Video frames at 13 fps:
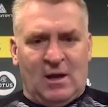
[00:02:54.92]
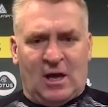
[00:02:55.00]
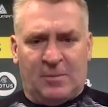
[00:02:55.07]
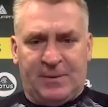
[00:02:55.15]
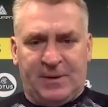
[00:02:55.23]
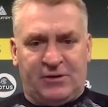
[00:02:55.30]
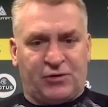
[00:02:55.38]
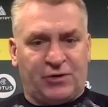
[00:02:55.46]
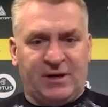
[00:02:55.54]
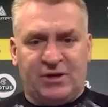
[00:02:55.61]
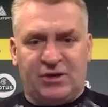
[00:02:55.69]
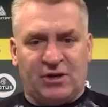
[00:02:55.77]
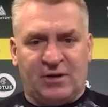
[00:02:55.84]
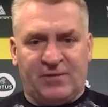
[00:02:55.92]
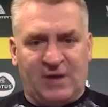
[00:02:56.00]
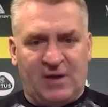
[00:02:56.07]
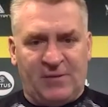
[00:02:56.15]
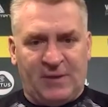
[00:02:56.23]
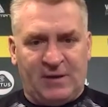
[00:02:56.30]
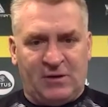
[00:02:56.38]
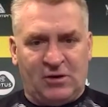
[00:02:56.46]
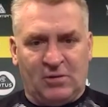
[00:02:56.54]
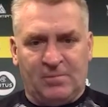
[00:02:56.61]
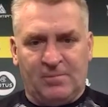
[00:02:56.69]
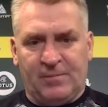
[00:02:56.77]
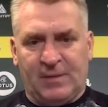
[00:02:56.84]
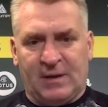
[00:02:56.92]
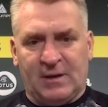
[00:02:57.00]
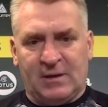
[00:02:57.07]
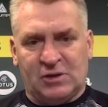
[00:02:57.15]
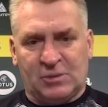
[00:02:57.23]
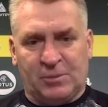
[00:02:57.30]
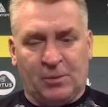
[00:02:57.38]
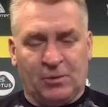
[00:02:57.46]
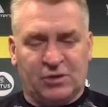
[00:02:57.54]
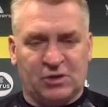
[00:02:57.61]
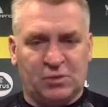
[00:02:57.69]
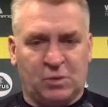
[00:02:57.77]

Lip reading: big tradition of the FA Cup, and supporters